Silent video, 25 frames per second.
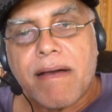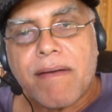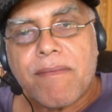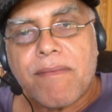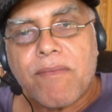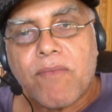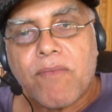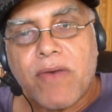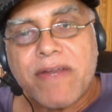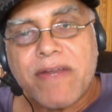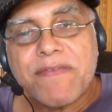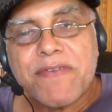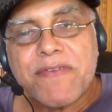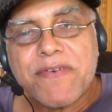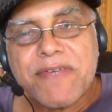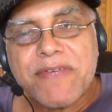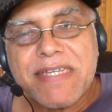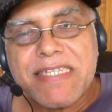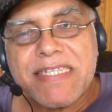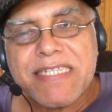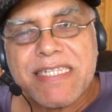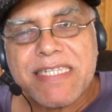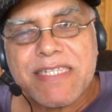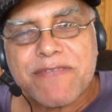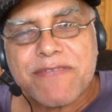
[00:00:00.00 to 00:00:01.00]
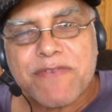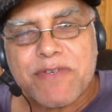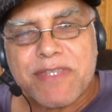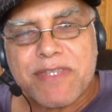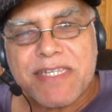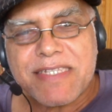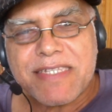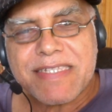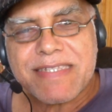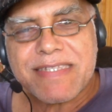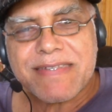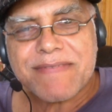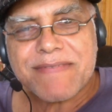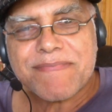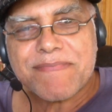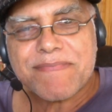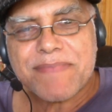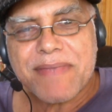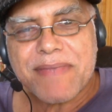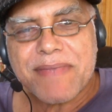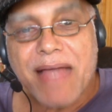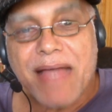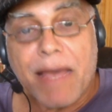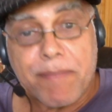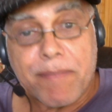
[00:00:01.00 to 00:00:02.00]
One of the reasons for this,
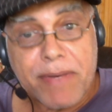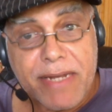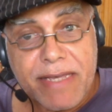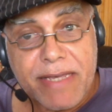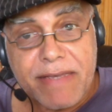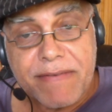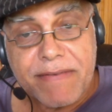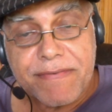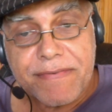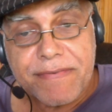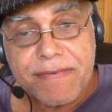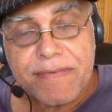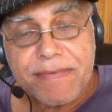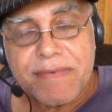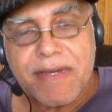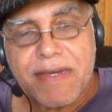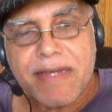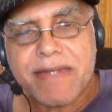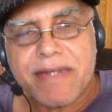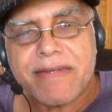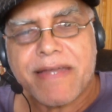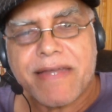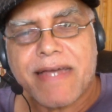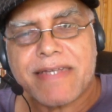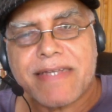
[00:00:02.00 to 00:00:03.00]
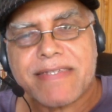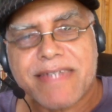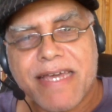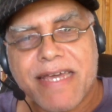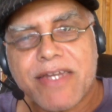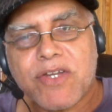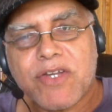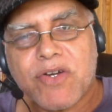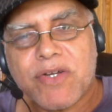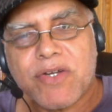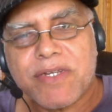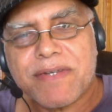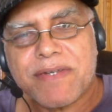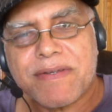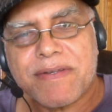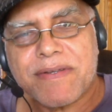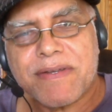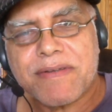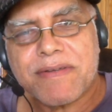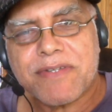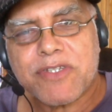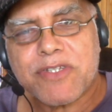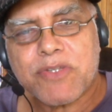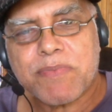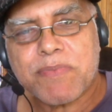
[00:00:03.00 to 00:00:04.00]
I believe, and I stand
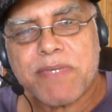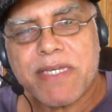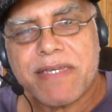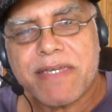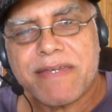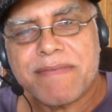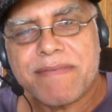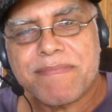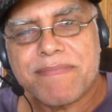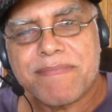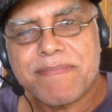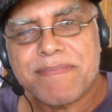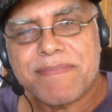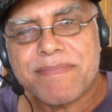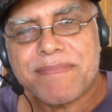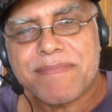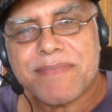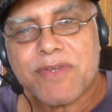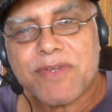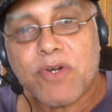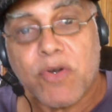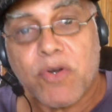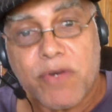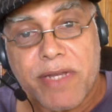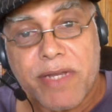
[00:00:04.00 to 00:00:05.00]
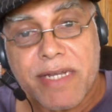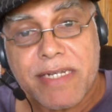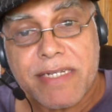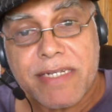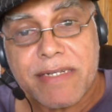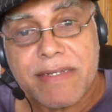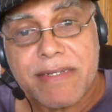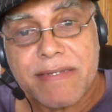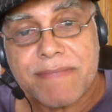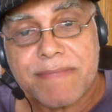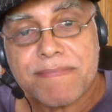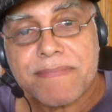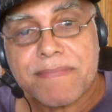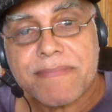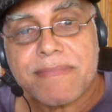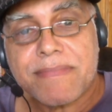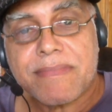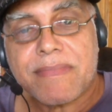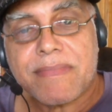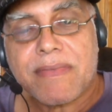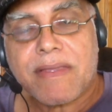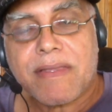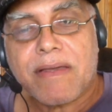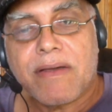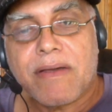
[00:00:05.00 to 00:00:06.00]
to be corrected,
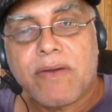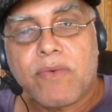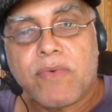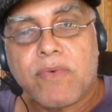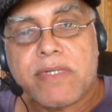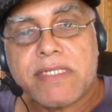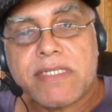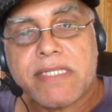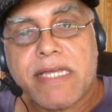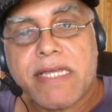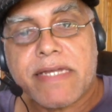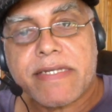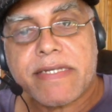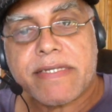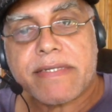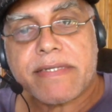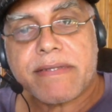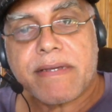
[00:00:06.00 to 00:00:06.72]
was that